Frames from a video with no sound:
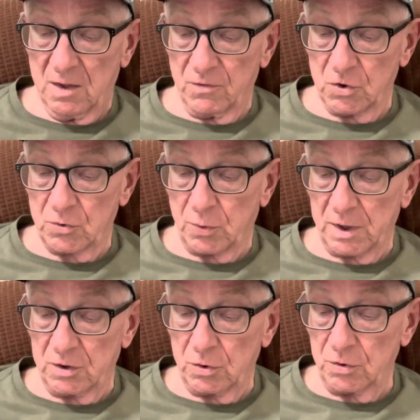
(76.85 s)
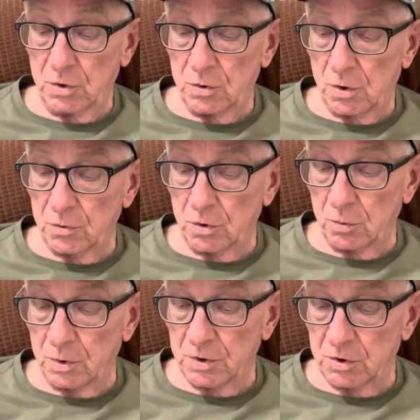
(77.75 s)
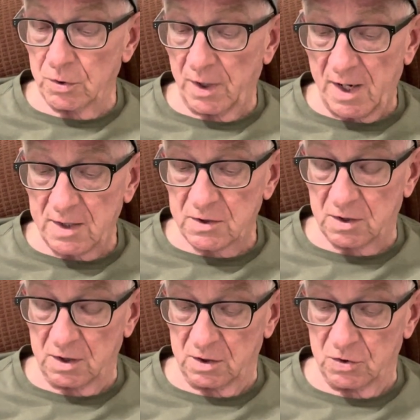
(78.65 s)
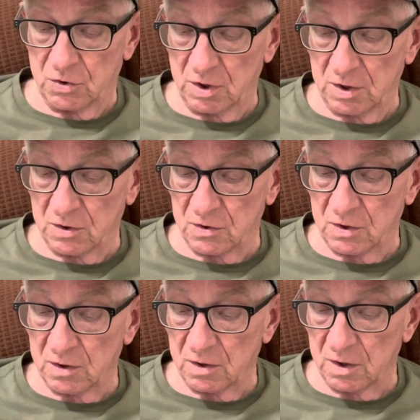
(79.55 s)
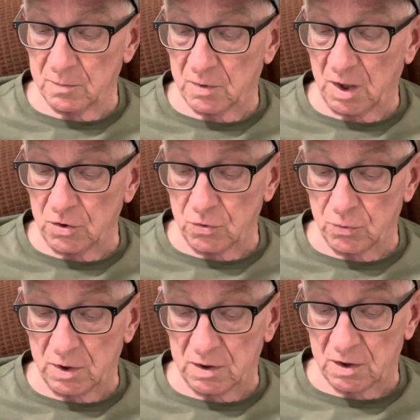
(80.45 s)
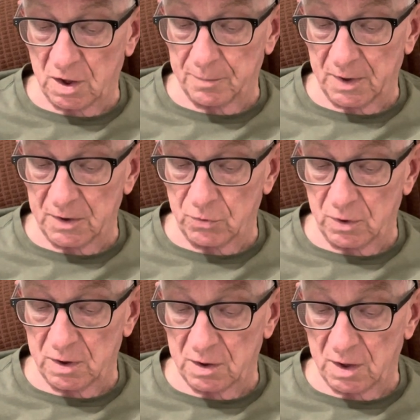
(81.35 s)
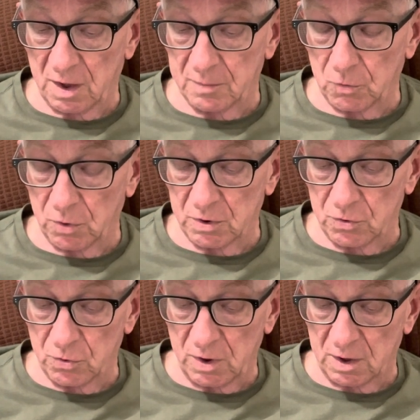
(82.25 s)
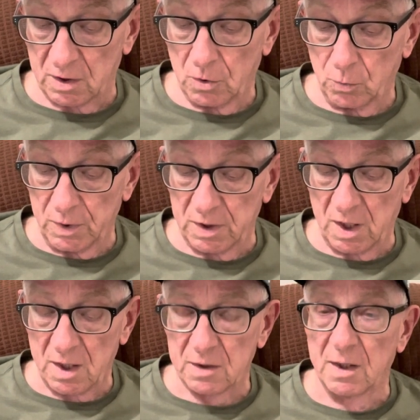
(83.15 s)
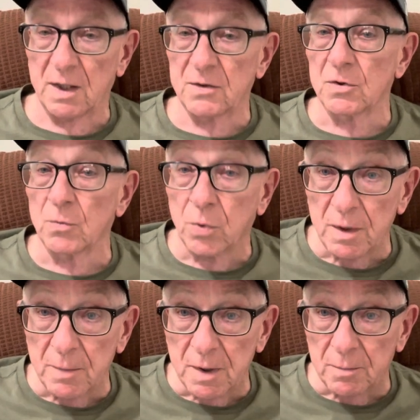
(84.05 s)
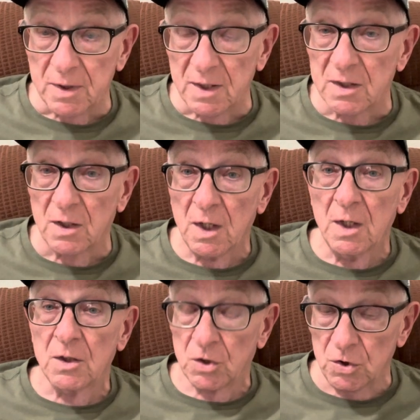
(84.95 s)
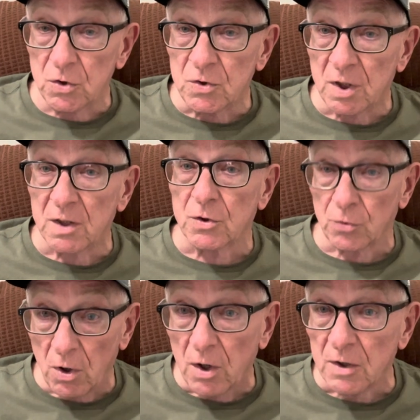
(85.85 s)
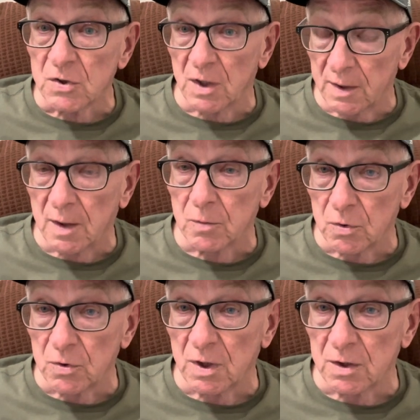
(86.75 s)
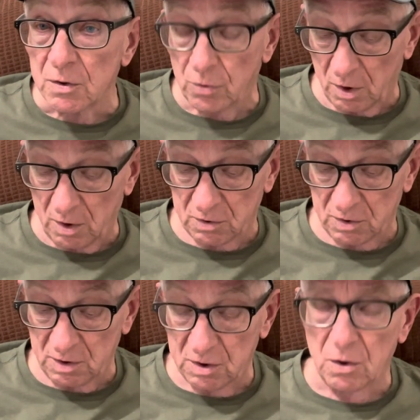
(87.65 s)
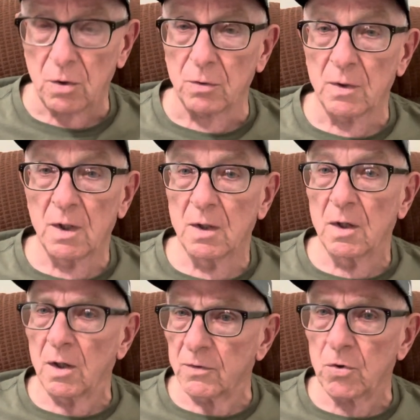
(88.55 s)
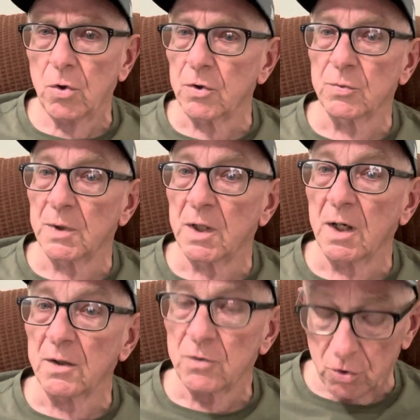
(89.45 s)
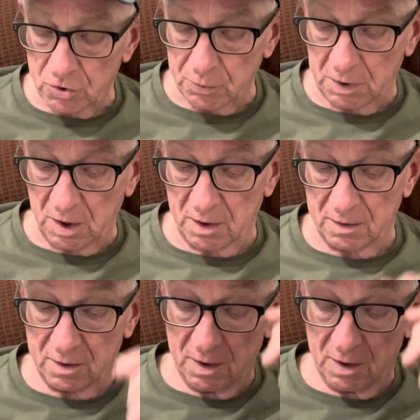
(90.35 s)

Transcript: Verse 22, you don't know what you're asking, Jesus said to them. Can you drink the cup I drink that I'm going to drink? We can, they answered. What he meant by that can you take the cross like I'm going to take the cross? And they said, oh, of course we can. Of course we can.